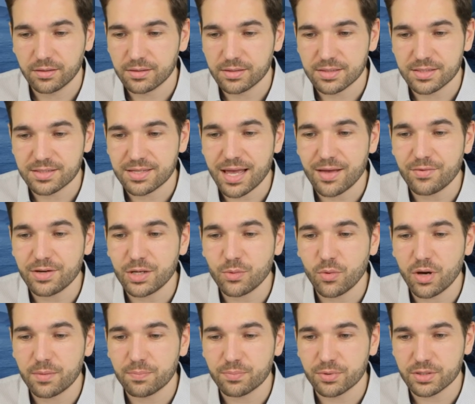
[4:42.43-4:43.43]

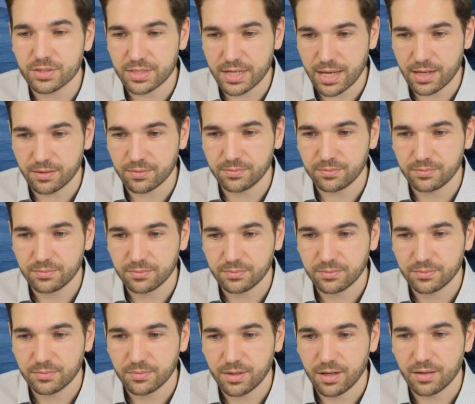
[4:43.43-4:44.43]
71 percent
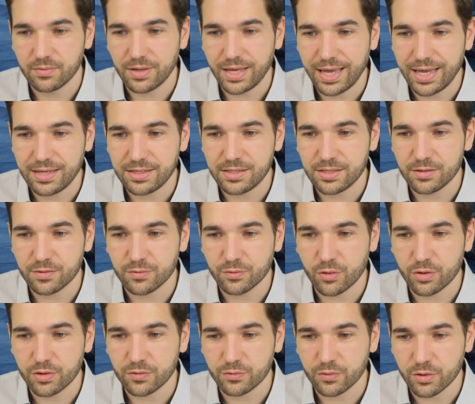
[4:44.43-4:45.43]
of 18 to
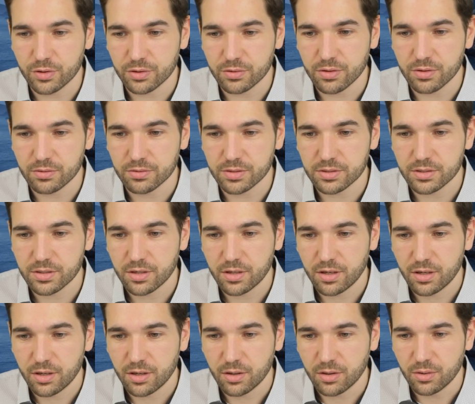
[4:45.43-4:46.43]
44 year olds
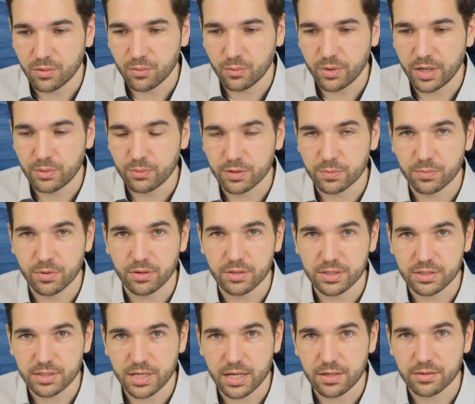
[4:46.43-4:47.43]
went with
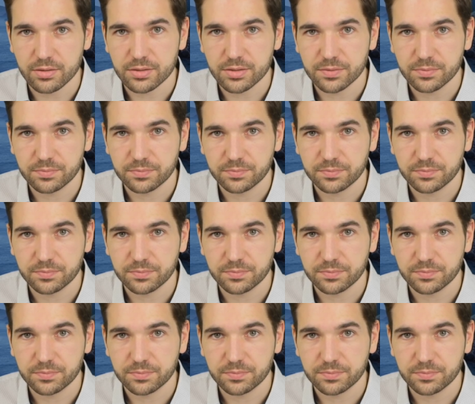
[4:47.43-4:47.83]
Bernie Sanders.